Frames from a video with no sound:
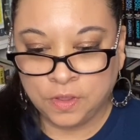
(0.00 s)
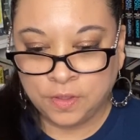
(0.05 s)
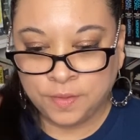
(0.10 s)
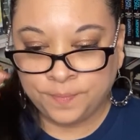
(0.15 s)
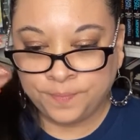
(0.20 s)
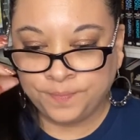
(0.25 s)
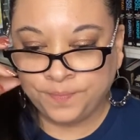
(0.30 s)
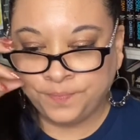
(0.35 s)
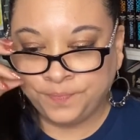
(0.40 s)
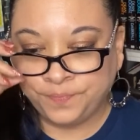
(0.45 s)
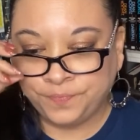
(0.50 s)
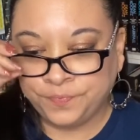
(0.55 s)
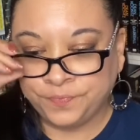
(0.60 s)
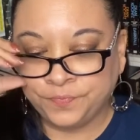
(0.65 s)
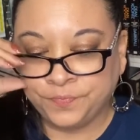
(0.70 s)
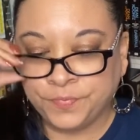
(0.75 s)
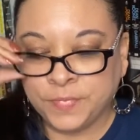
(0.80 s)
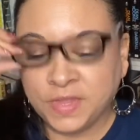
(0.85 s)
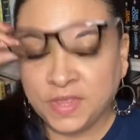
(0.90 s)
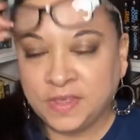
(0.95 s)

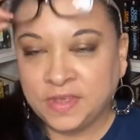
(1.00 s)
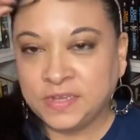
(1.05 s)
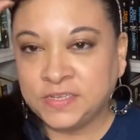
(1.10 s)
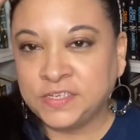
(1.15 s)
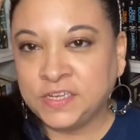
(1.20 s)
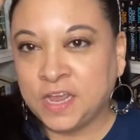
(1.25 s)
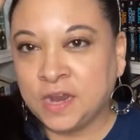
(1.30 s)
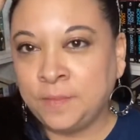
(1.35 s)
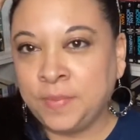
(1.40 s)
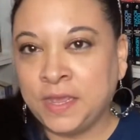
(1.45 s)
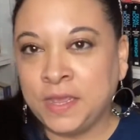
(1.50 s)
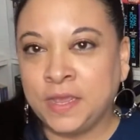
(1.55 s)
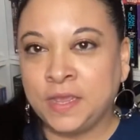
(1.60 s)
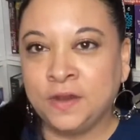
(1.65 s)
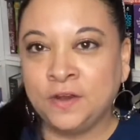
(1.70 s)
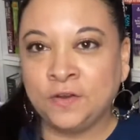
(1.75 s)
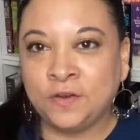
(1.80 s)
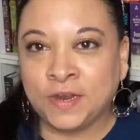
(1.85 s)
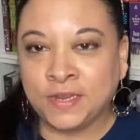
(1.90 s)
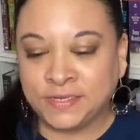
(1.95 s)
It's going to be
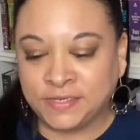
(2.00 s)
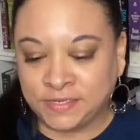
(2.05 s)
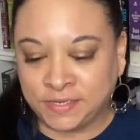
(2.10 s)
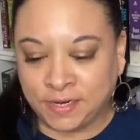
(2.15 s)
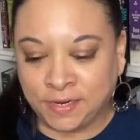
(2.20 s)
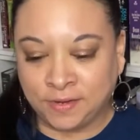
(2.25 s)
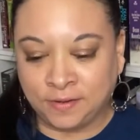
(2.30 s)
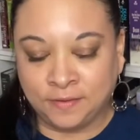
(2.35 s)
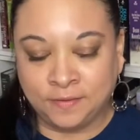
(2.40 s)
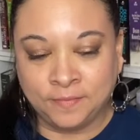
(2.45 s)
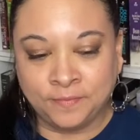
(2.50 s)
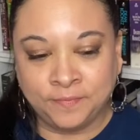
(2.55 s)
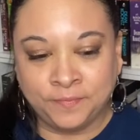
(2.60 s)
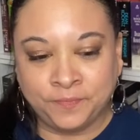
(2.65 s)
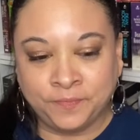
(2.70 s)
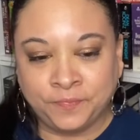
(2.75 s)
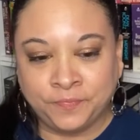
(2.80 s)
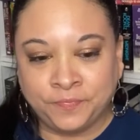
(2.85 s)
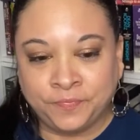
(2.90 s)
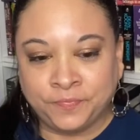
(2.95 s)
interesting.
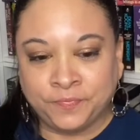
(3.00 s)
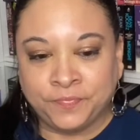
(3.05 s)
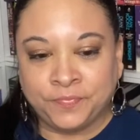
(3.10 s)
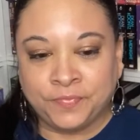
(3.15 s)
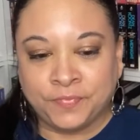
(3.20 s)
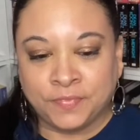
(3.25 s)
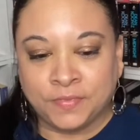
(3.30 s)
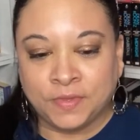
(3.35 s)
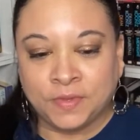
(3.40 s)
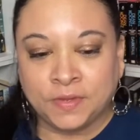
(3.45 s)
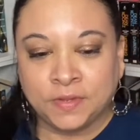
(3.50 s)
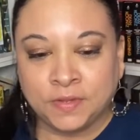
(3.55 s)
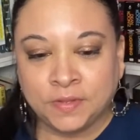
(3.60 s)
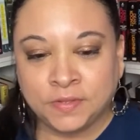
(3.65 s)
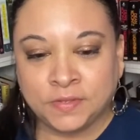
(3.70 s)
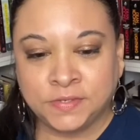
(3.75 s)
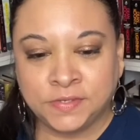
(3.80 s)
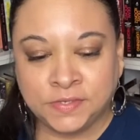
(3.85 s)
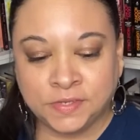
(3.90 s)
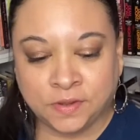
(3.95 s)

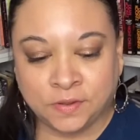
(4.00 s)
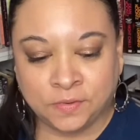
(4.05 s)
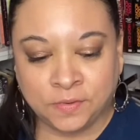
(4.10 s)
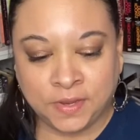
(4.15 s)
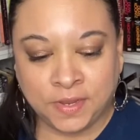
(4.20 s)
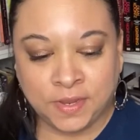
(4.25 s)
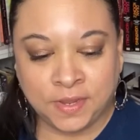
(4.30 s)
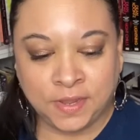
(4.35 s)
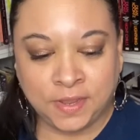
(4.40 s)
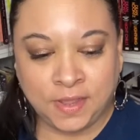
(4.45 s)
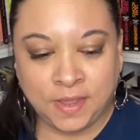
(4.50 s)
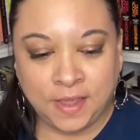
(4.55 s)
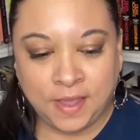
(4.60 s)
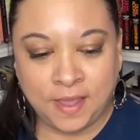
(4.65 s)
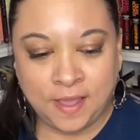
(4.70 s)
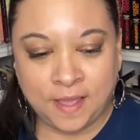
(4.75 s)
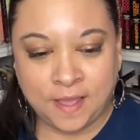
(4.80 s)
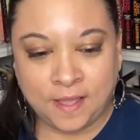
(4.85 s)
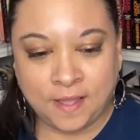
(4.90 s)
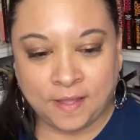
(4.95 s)
So
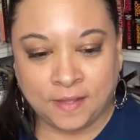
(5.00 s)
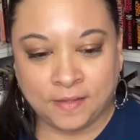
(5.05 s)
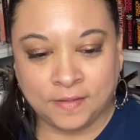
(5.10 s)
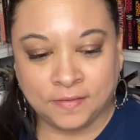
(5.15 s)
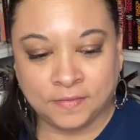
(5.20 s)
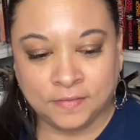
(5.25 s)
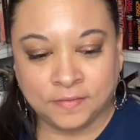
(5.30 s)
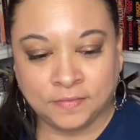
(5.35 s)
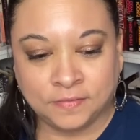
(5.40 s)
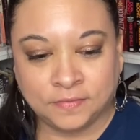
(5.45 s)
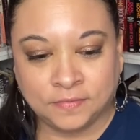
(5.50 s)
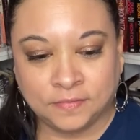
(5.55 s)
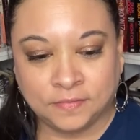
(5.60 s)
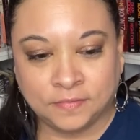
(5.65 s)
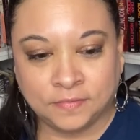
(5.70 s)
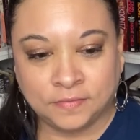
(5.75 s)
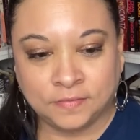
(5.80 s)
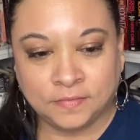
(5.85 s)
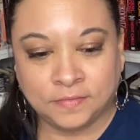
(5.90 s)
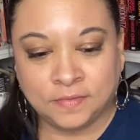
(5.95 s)
yeah,
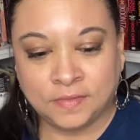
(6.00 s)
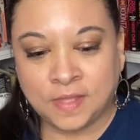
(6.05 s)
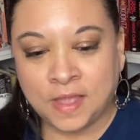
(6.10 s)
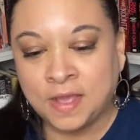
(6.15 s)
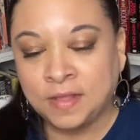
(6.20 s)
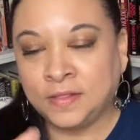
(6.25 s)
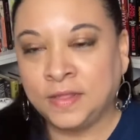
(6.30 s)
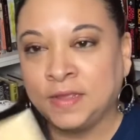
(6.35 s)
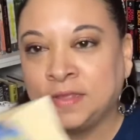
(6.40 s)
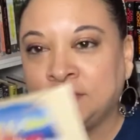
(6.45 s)
I like